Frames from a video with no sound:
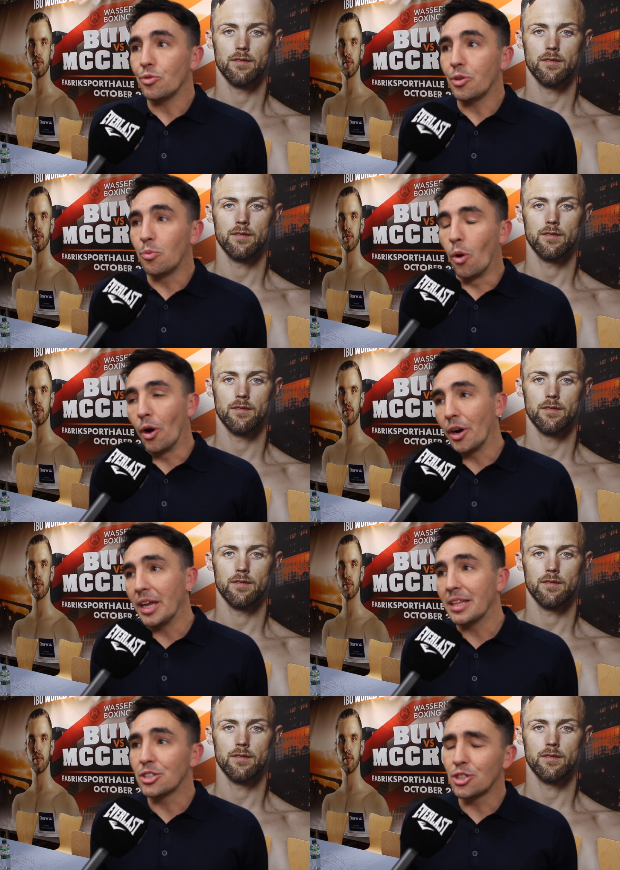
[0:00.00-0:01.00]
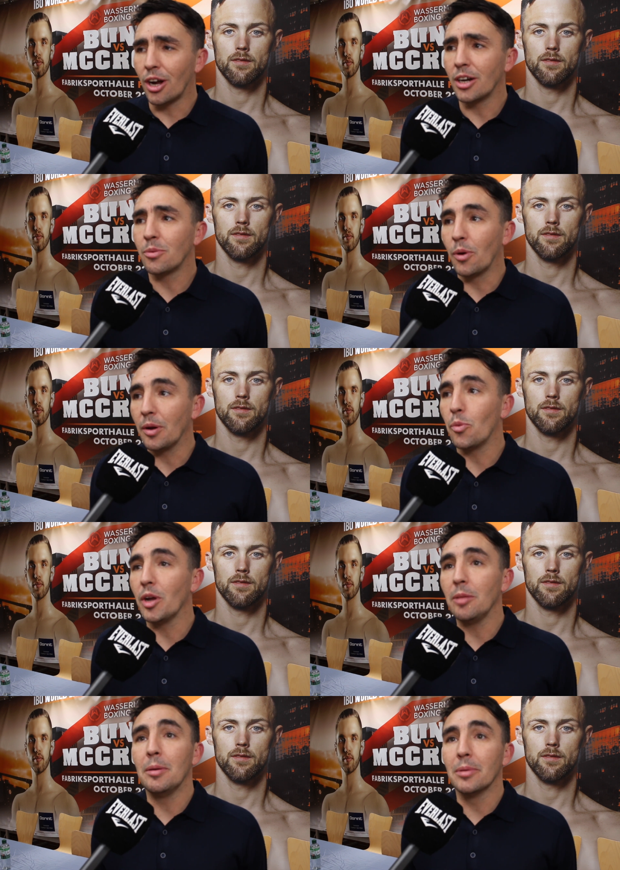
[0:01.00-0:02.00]
Speaker 1: The worry at the start,
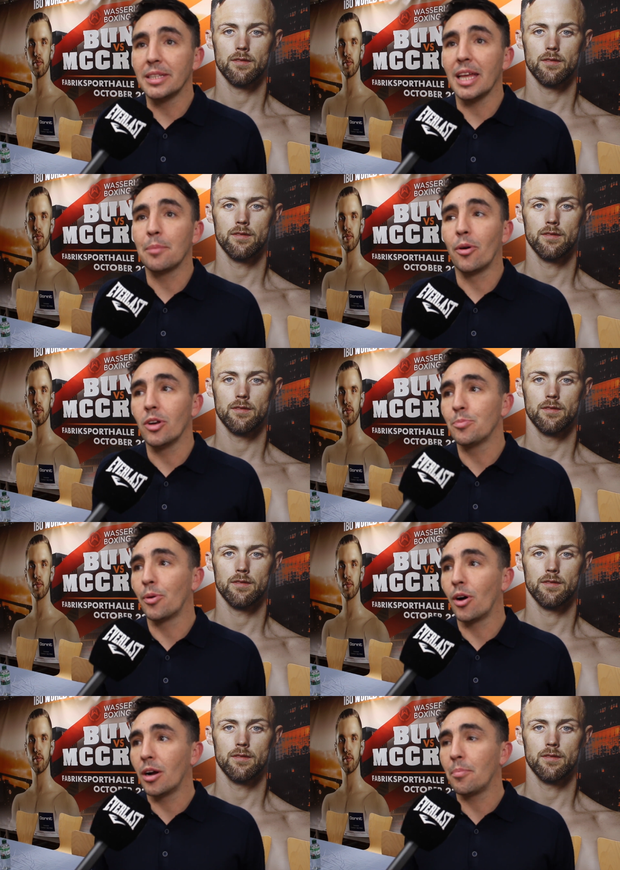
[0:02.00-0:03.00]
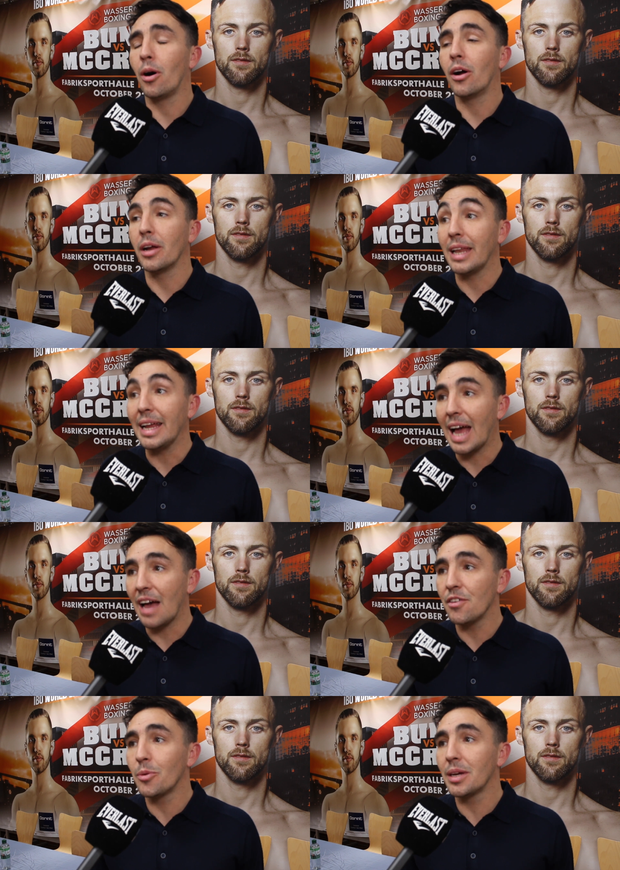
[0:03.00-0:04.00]
would he be able to take Paddy's power at light
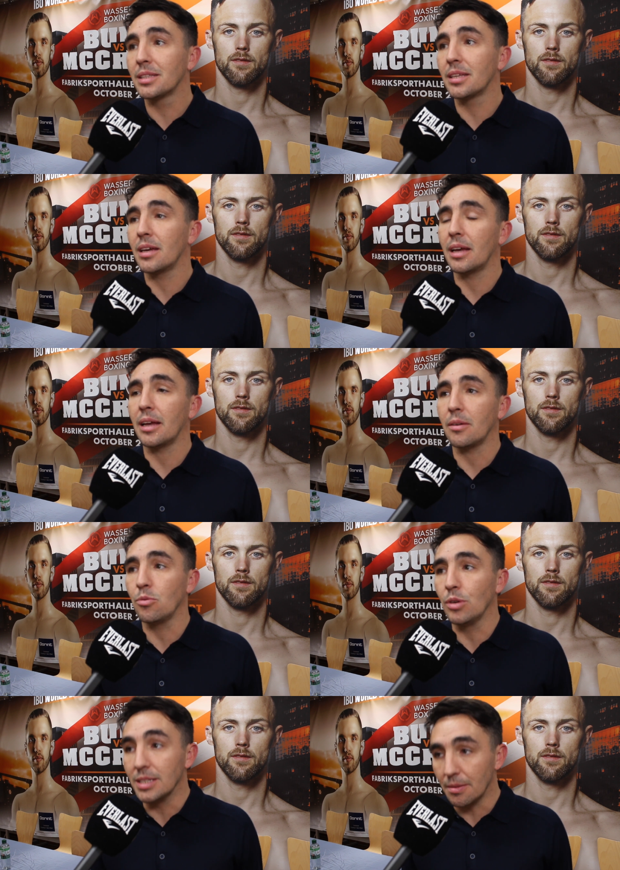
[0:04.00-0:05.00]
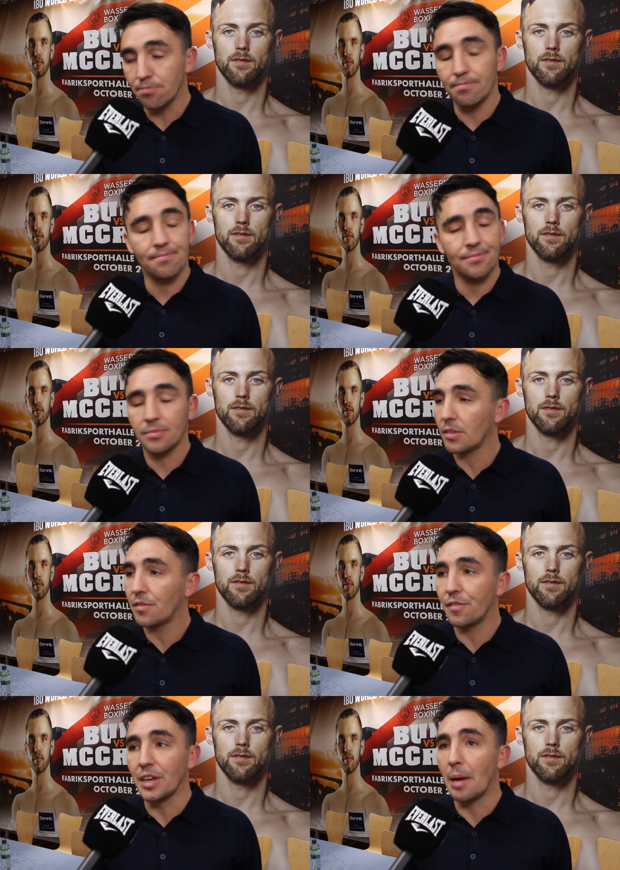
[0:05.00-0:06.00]
heavyweight? He's a
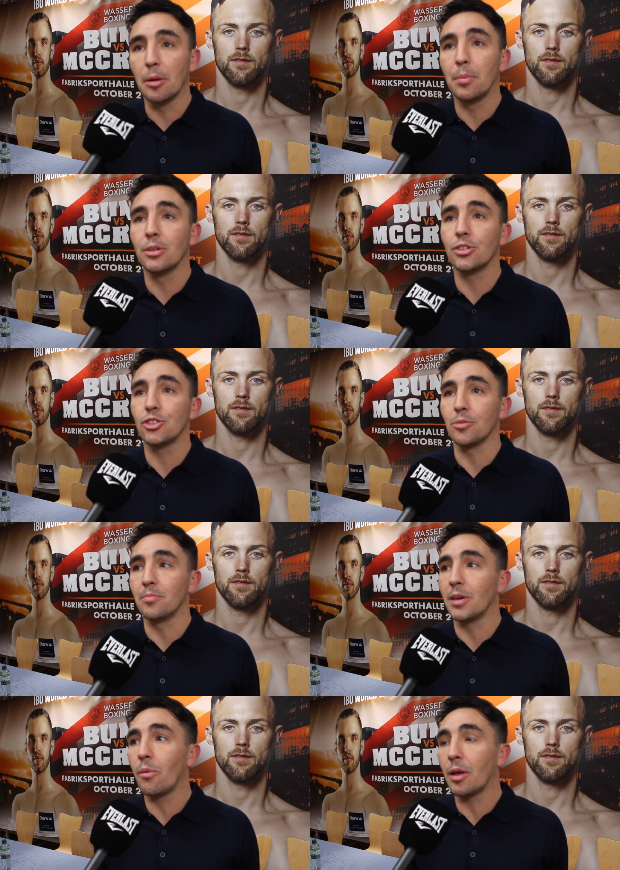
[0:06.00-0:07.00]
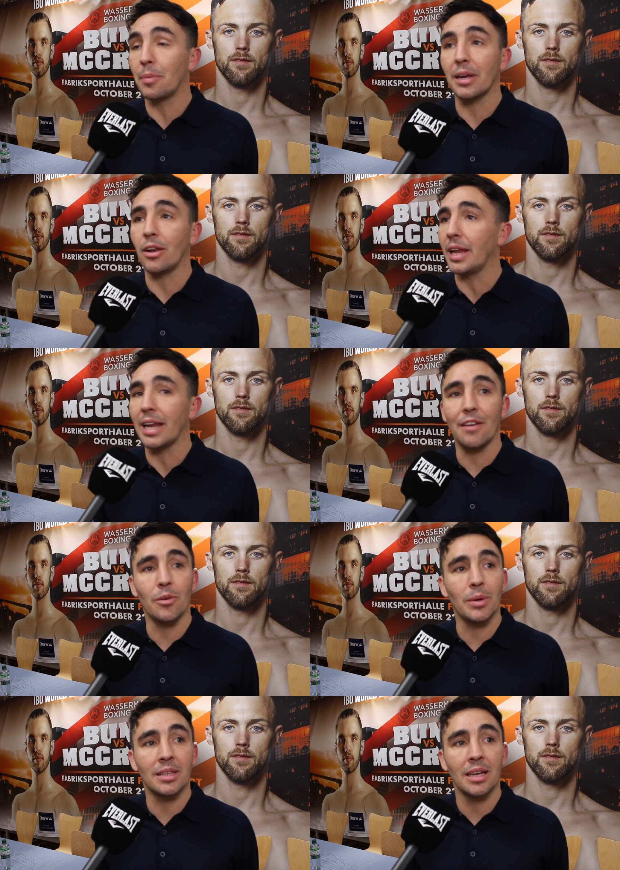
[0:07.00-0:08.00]
phenomenal puncher at super middleweight, but at light
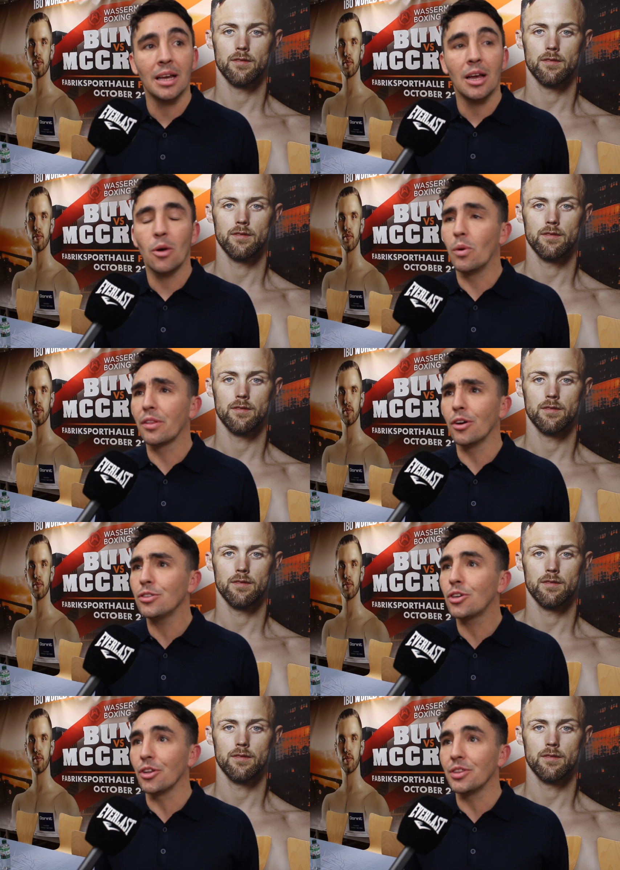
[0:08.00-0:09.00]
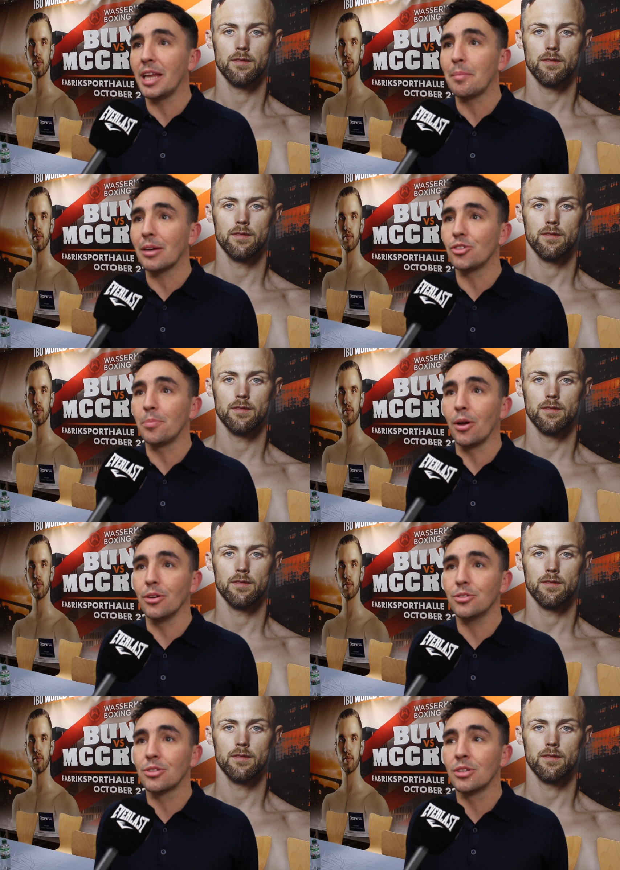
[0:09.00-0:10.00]
heavyweight, without cutting any extra
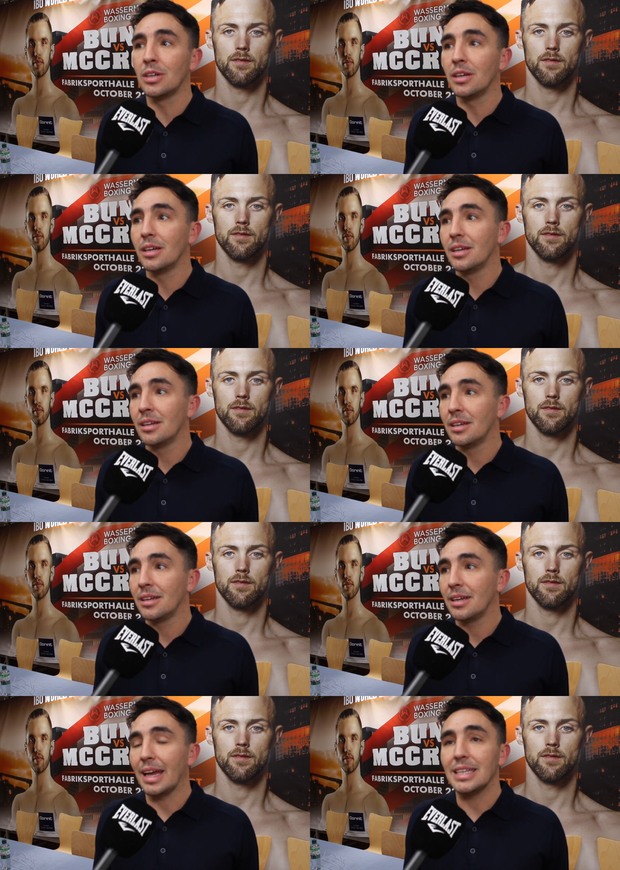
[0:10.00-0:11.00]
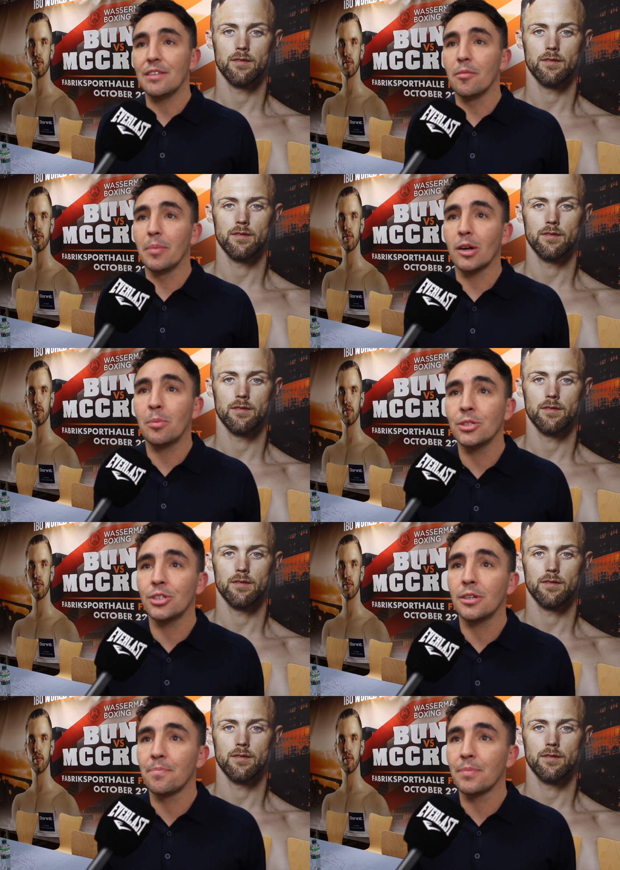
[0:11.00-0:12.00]
pounds, he's an even bigger puncher.